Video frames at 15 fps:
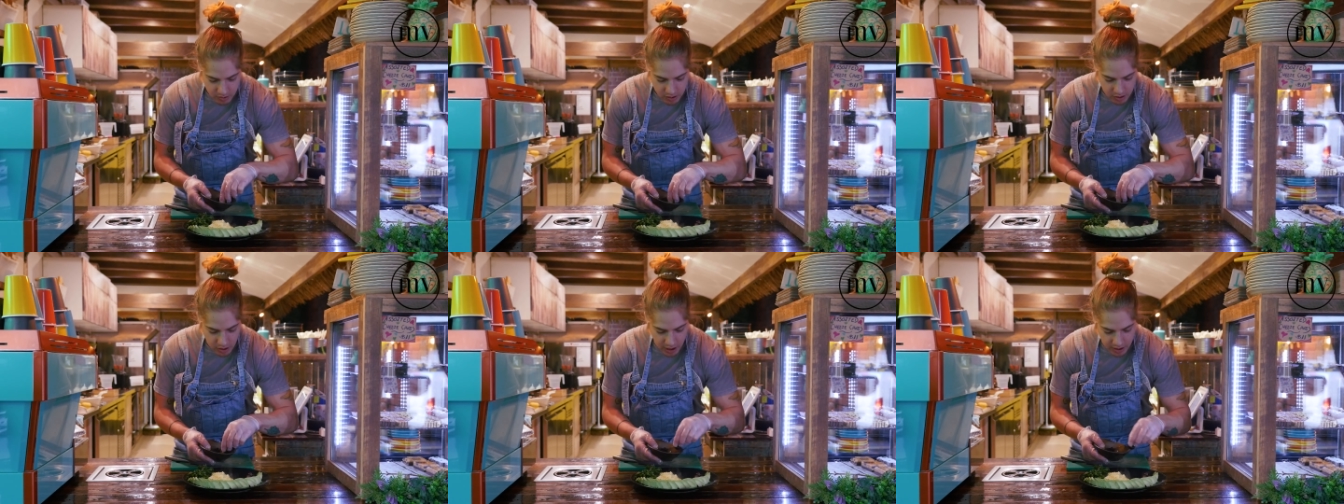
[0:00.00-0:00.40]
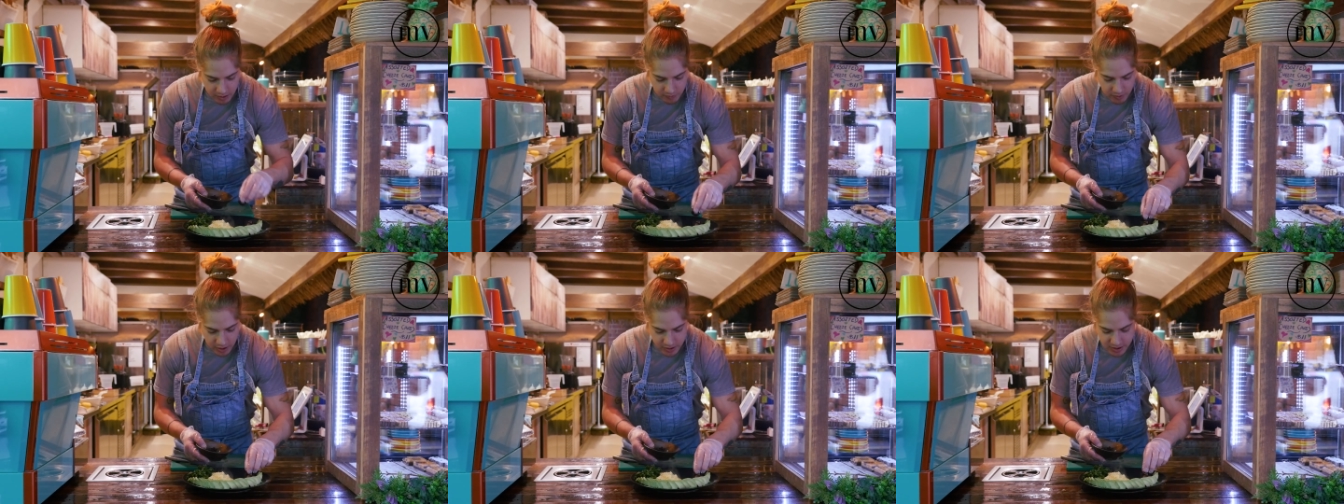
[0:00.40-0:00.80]

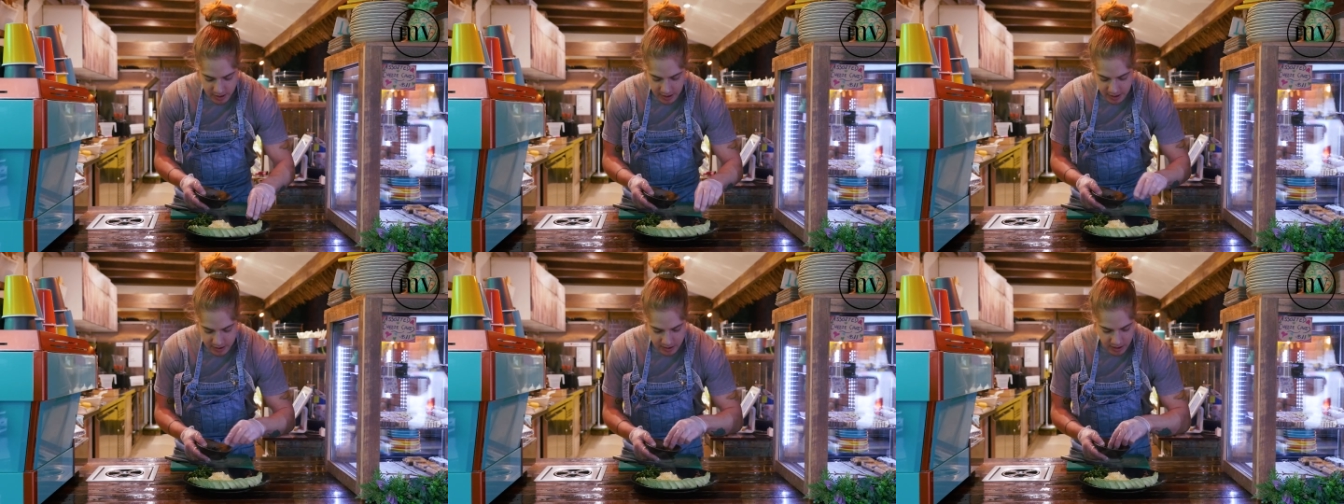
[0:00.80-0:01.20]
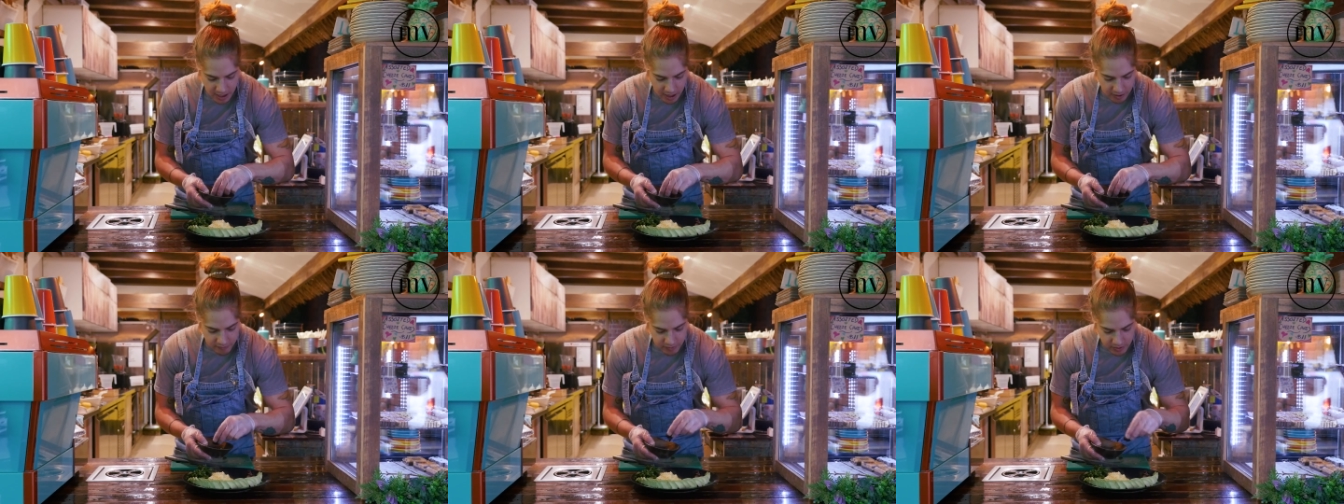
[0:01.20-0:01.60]
Lightly roasted these in the
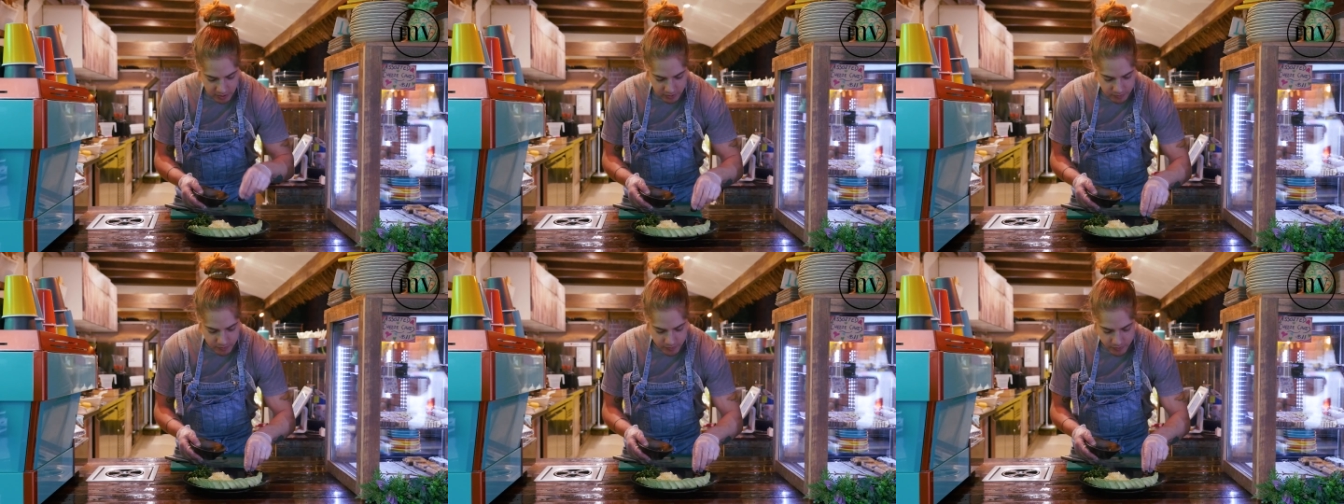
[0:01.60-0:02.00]
oven.